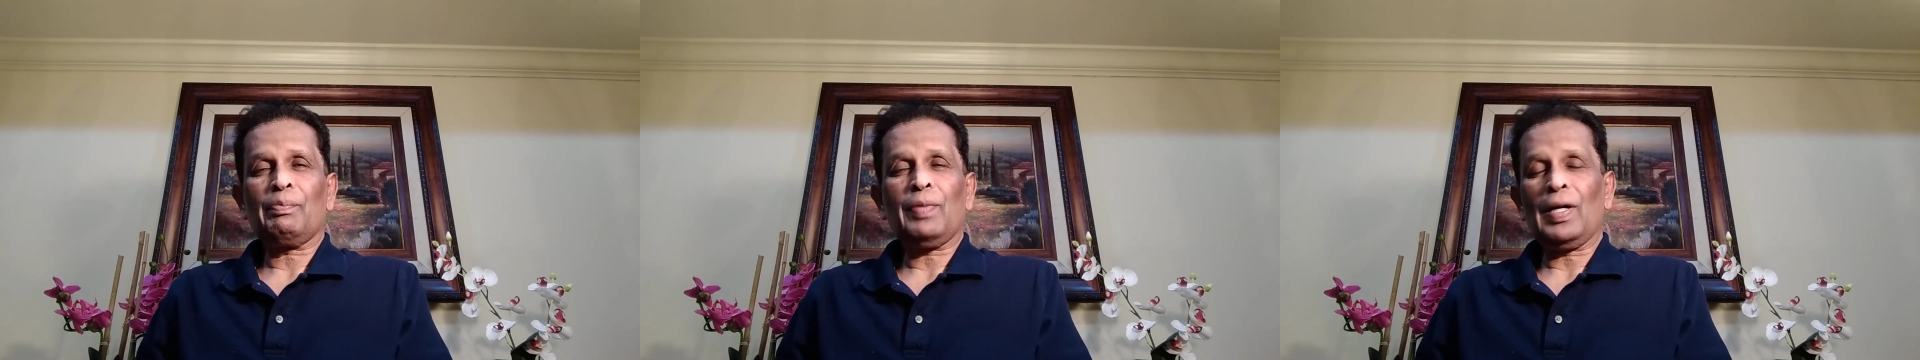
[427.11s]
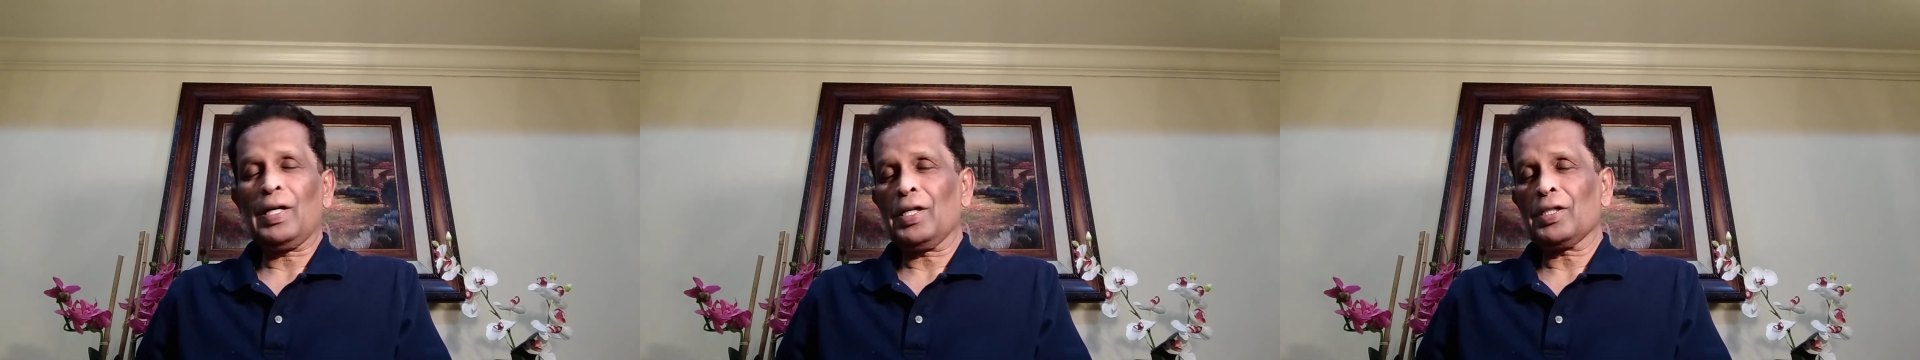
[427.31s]

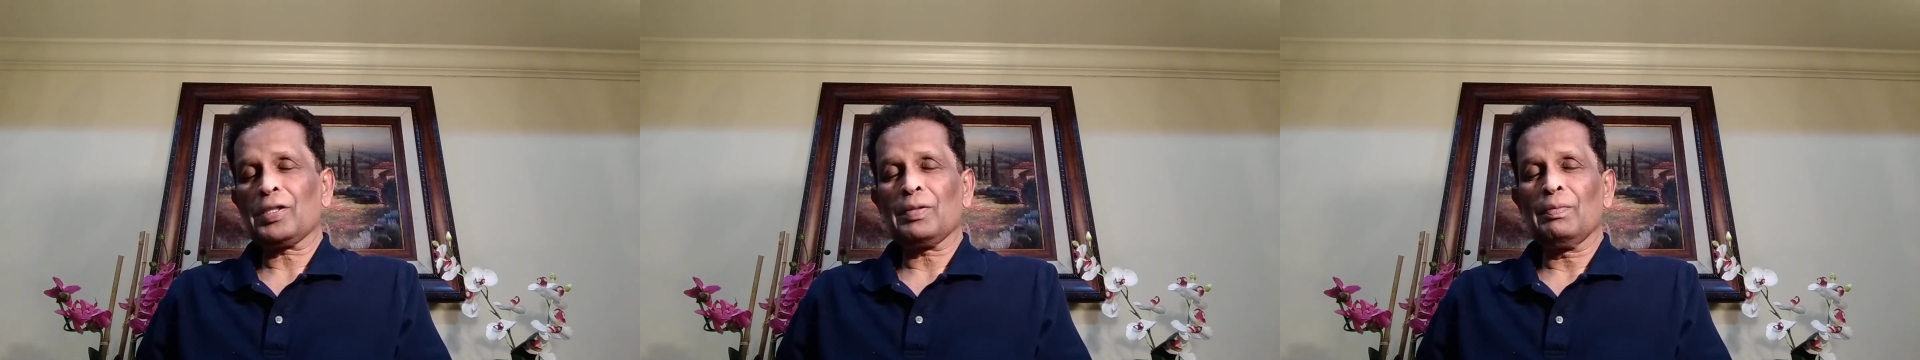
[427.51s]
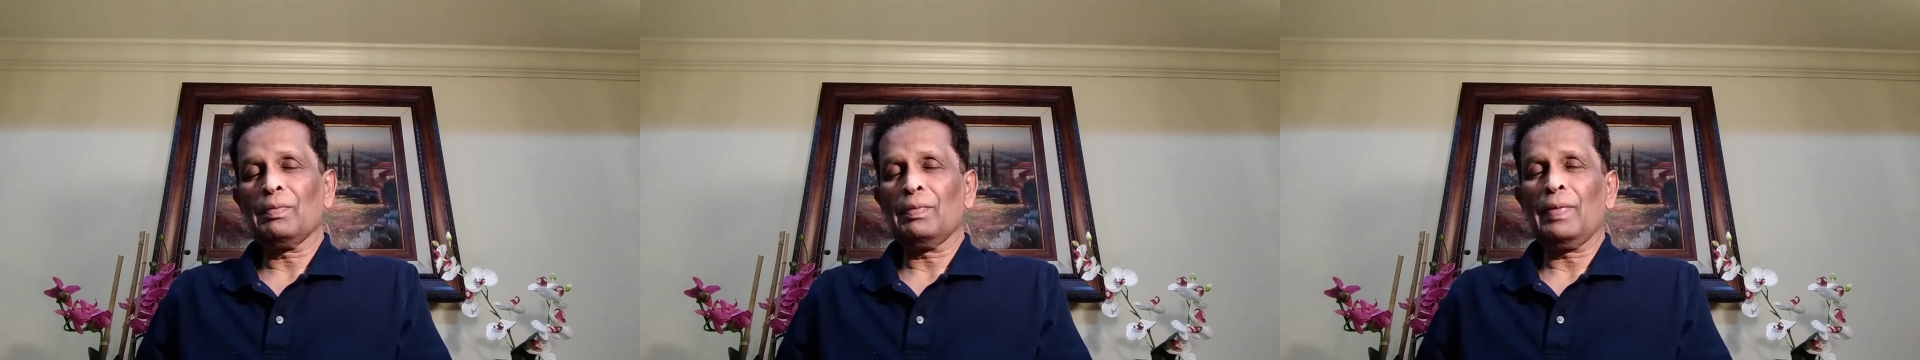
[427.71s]

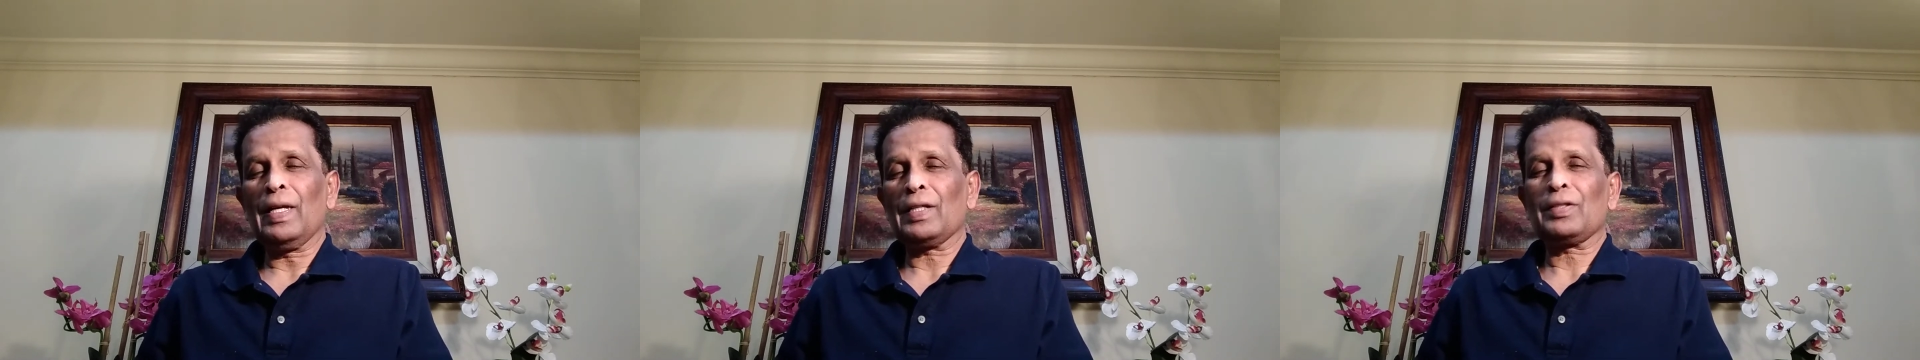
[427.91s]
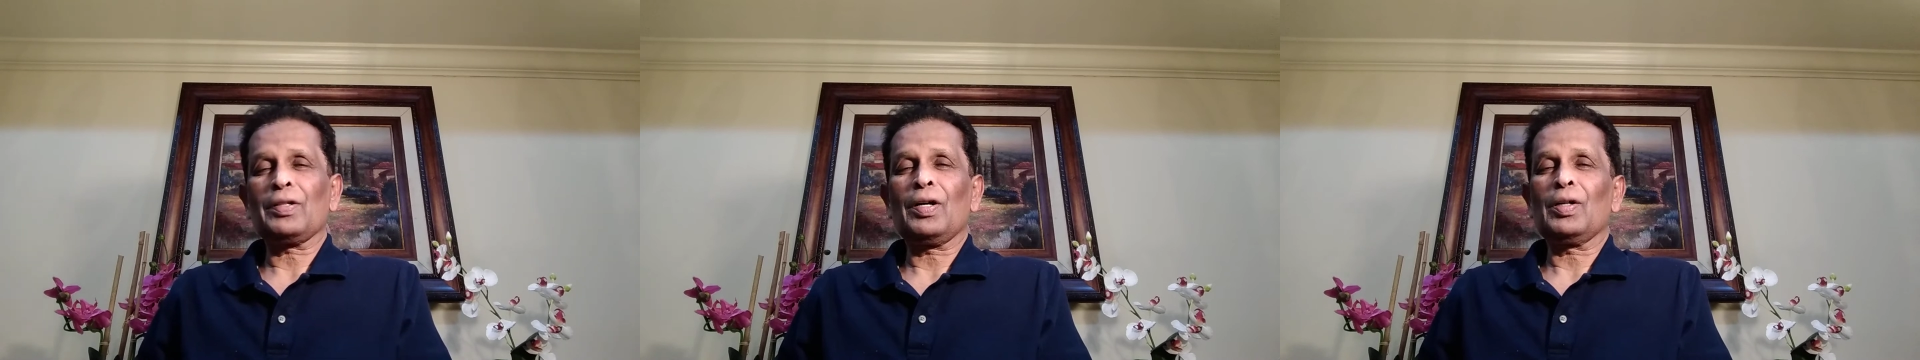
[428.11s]
punish
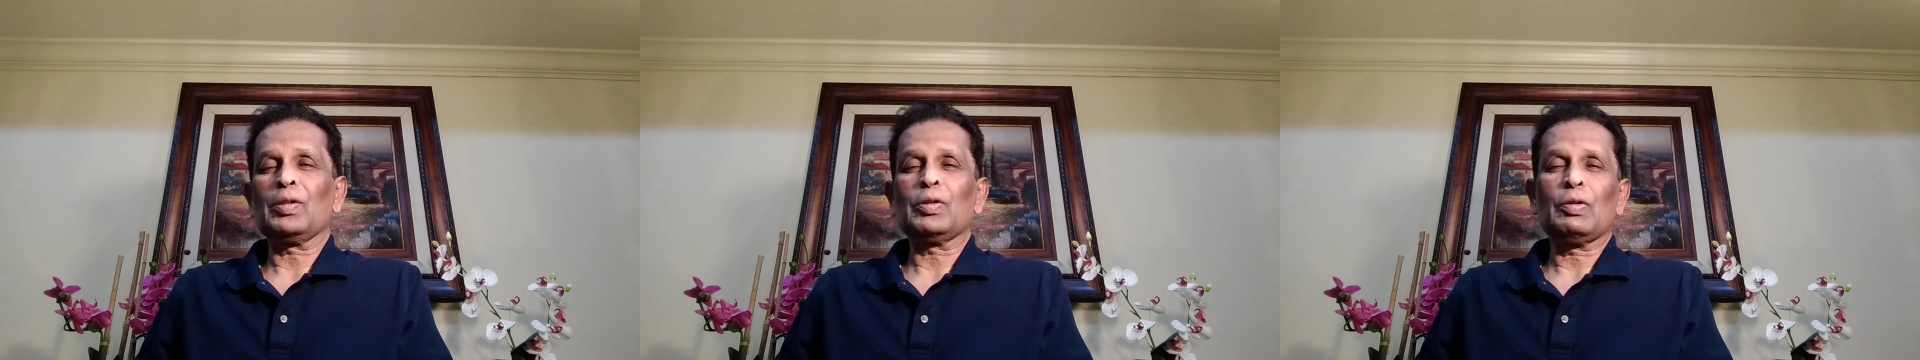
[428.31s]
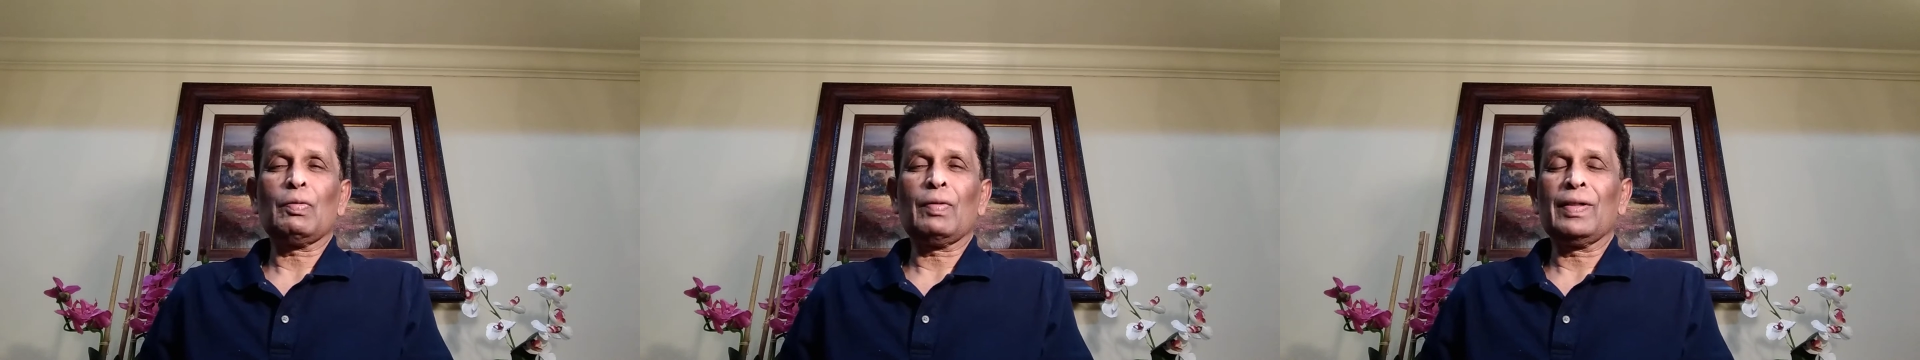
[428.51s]
based
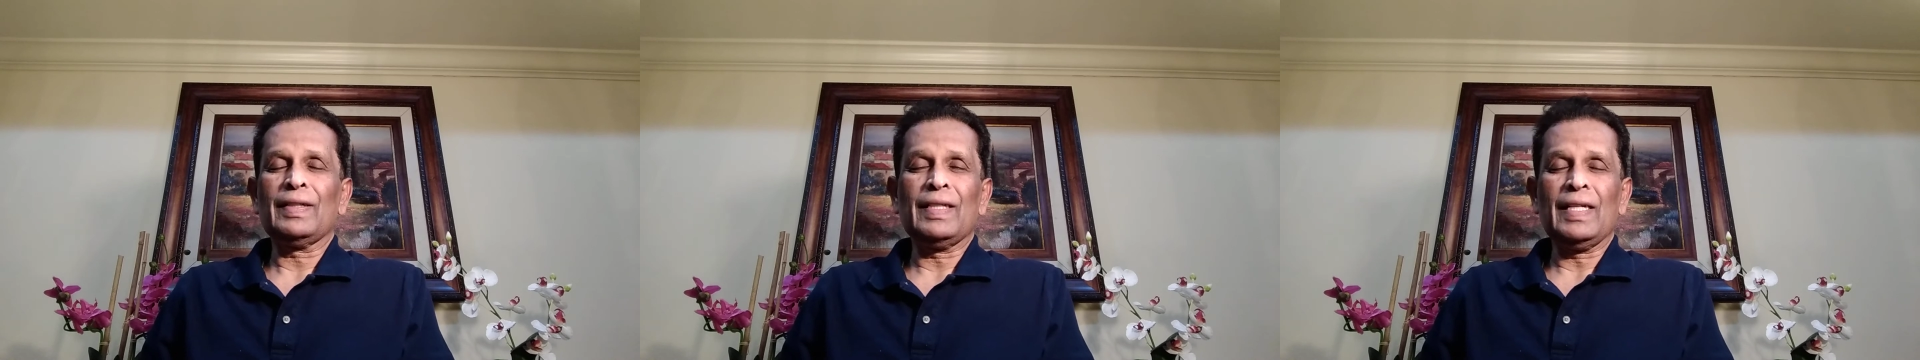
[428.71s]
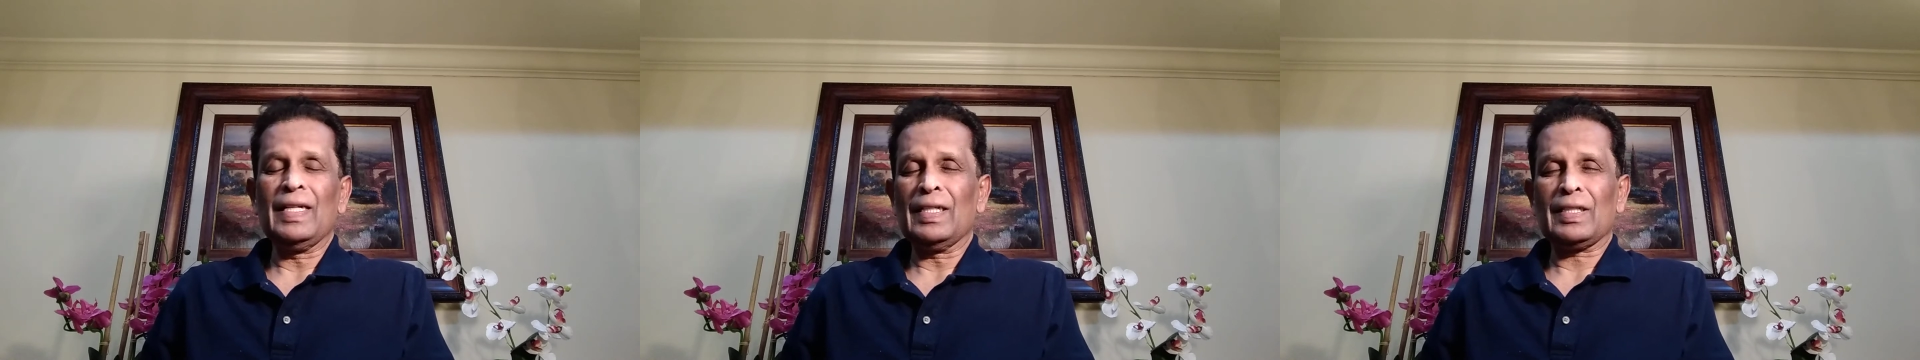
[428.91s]
on your
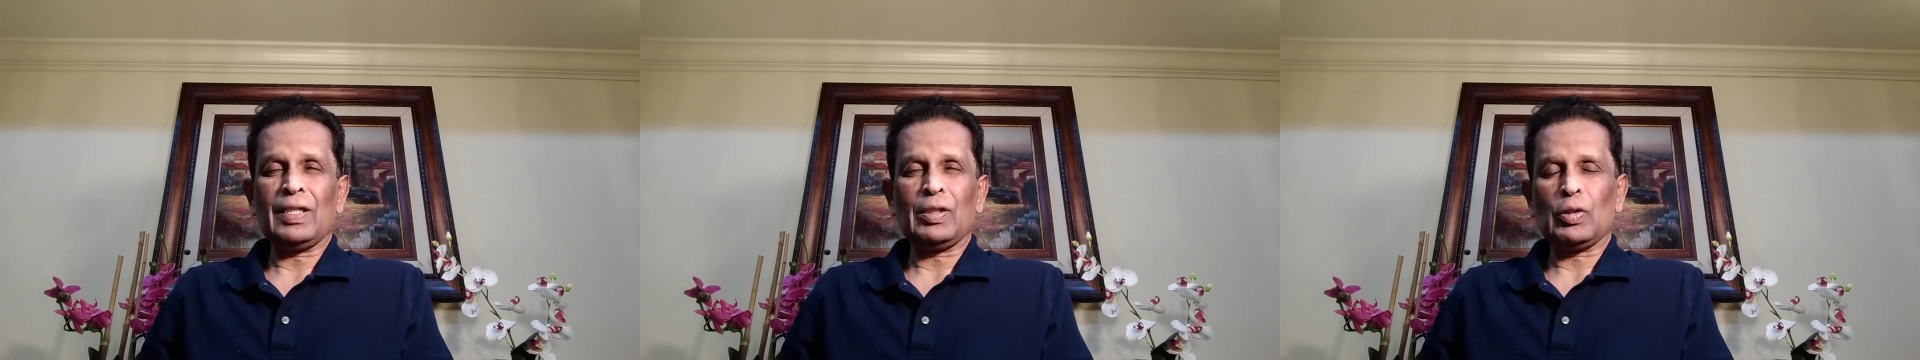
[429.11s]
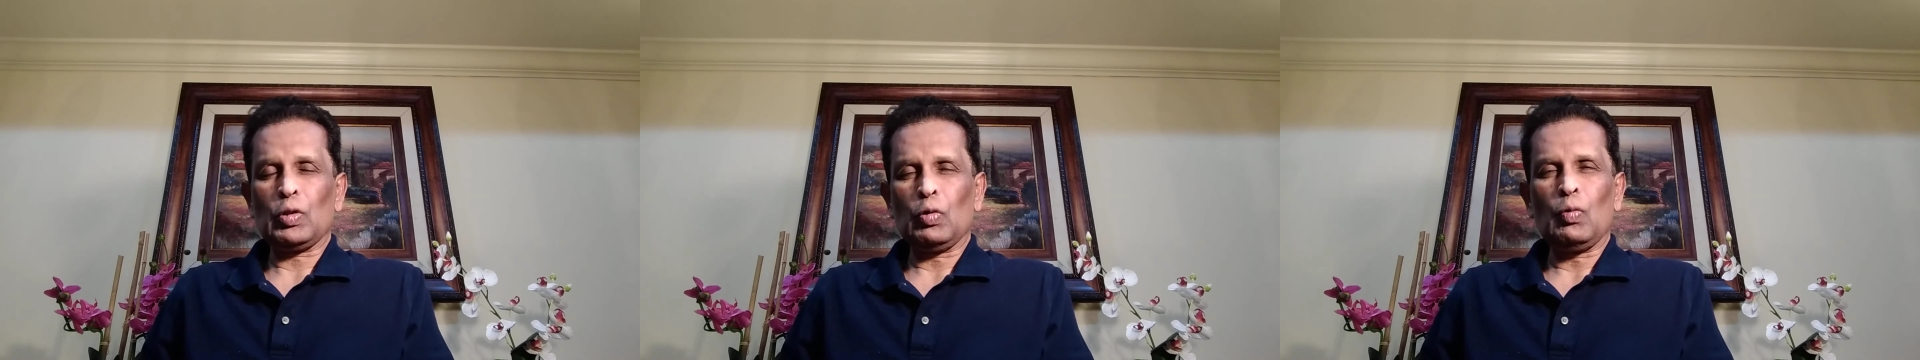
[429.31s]
deeds
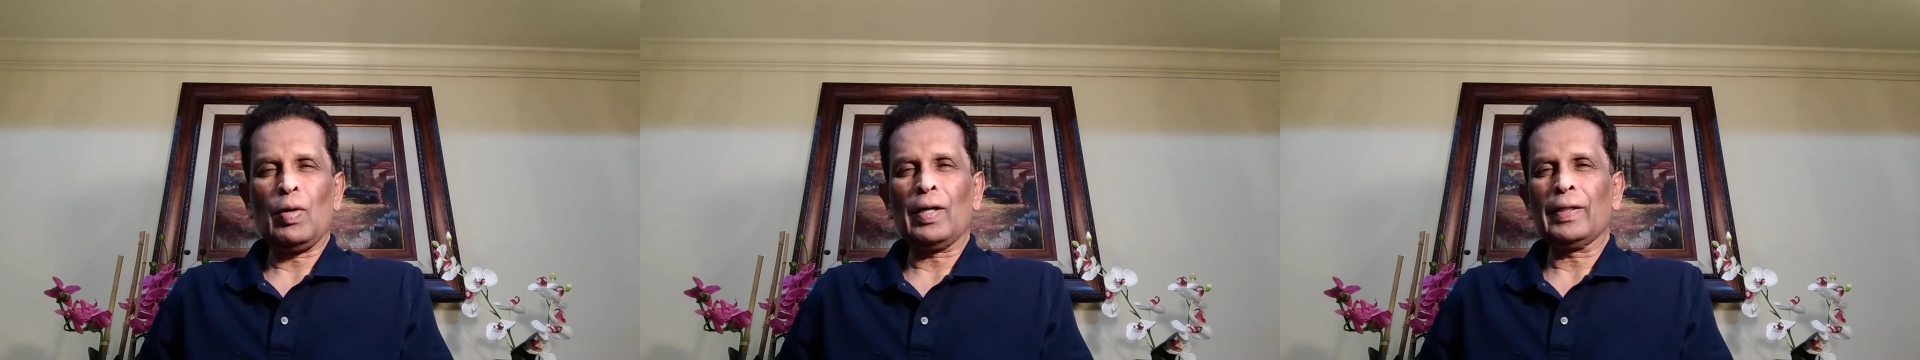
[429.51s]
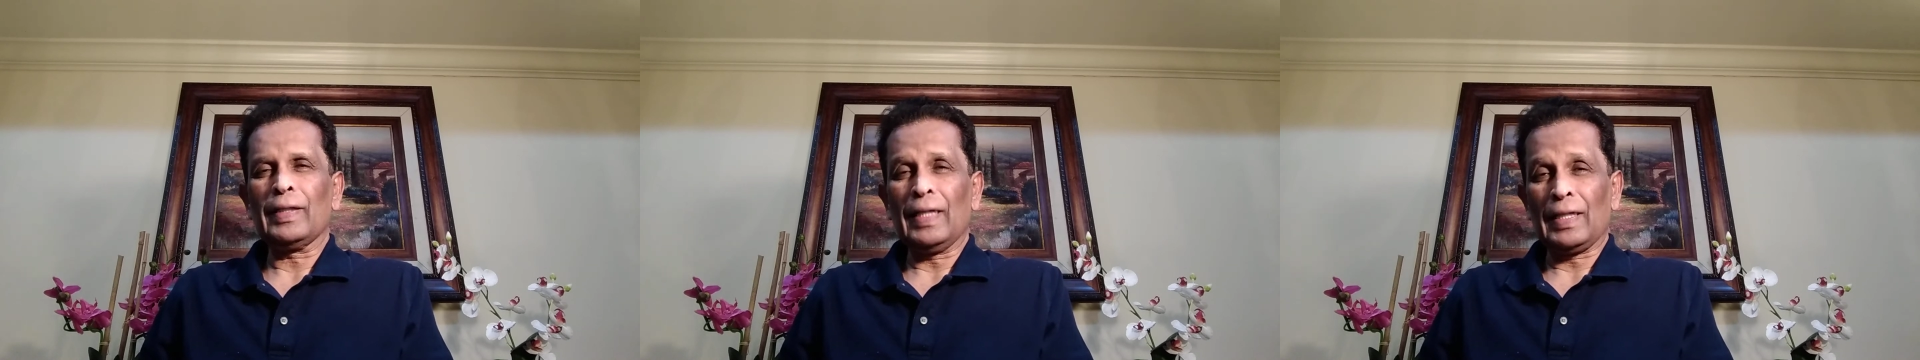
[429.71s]
and so on.